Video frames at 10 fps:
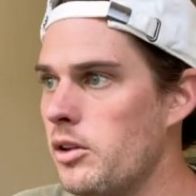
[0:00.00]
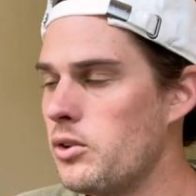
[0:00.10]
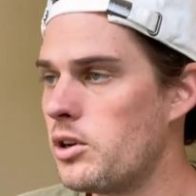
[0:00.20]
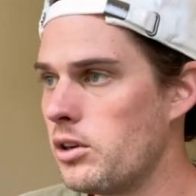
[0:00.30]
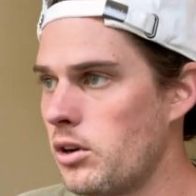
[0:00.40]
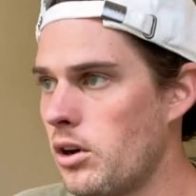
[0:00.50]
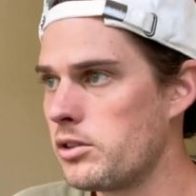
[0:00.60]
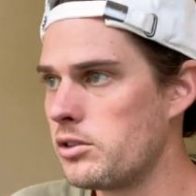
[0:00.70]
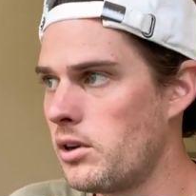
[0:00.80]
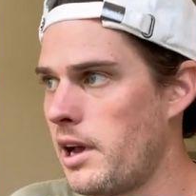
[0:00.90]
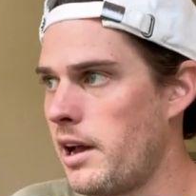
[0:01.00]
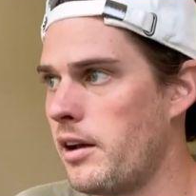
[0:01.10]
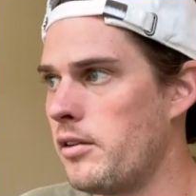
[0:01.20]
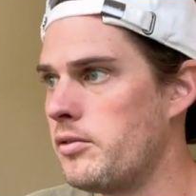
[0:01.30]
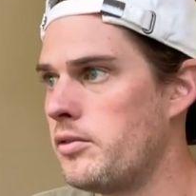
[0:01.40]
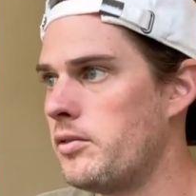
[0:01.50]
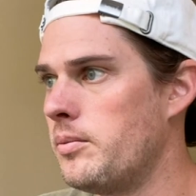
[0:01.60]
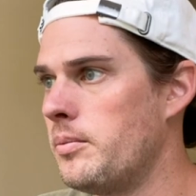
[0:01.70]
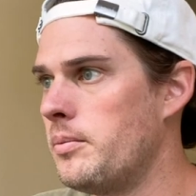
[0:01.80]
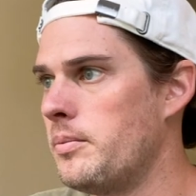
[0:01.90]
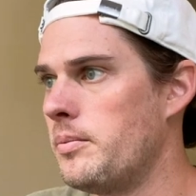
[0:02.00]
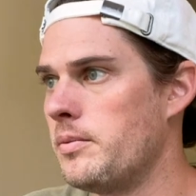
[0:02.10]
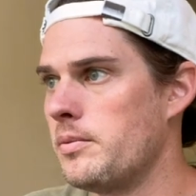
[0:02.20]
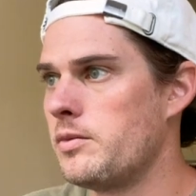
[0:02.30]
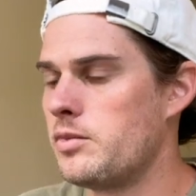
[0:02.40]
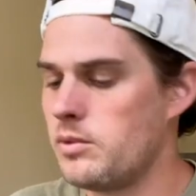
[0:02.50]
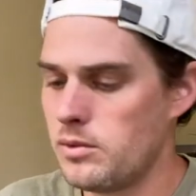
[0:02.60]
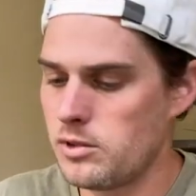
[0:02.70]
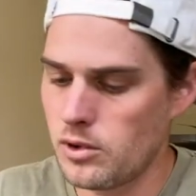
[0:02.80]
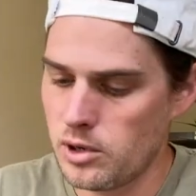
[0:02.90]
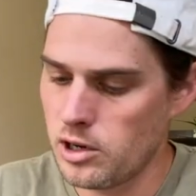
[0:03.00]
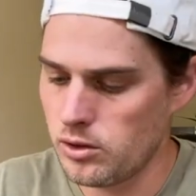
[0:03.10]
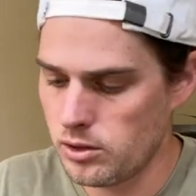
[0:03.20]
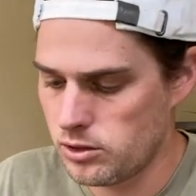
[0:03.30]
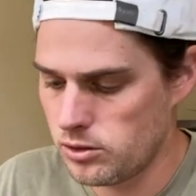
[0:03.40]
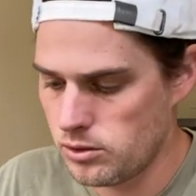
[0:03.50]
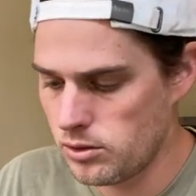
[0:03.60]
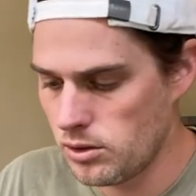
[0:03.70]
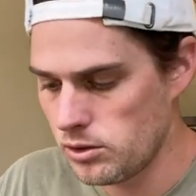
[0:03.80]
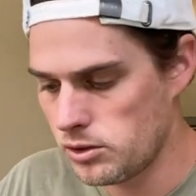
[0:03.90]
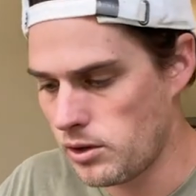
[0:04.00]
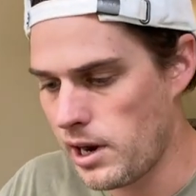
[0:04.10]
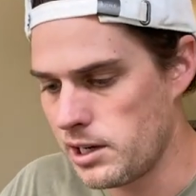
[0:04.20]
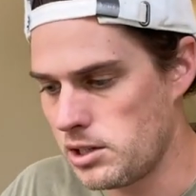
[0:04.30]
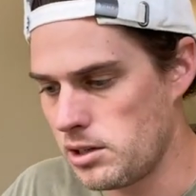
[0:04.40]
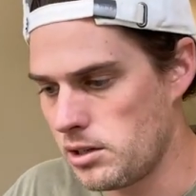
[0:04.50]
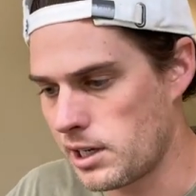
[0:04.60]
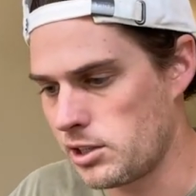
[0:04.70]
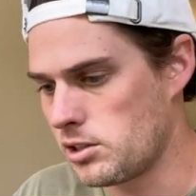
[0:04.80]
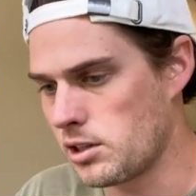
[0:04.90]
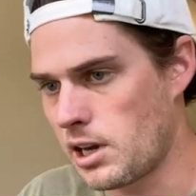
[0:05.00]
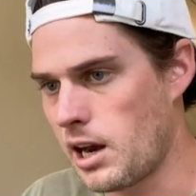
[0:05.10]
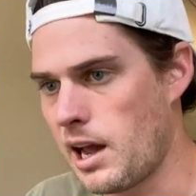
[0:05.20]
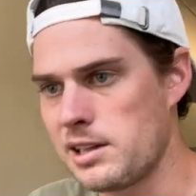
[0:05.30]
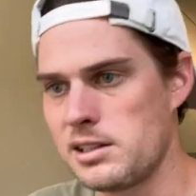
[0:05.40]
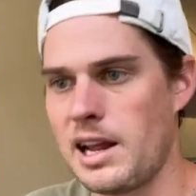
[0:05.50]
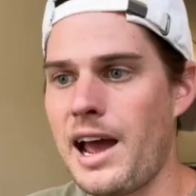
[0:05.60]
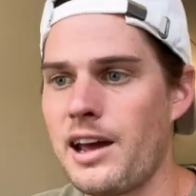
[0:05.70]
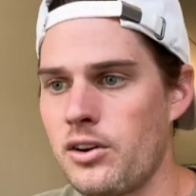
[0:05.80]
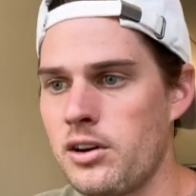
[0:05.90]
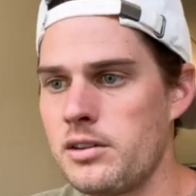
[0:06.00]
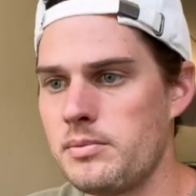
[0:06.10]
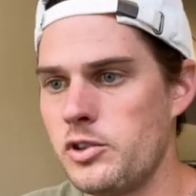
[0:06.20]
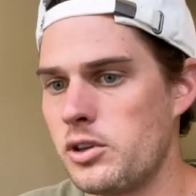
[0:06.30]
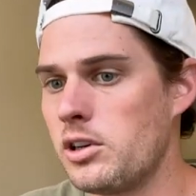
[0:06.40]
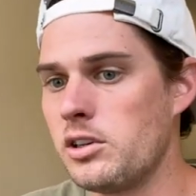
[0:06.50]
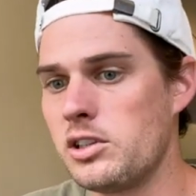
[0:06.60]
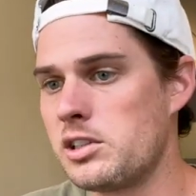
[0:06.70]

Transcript: You could also have, another strategy, like just kind of as an add-on, you could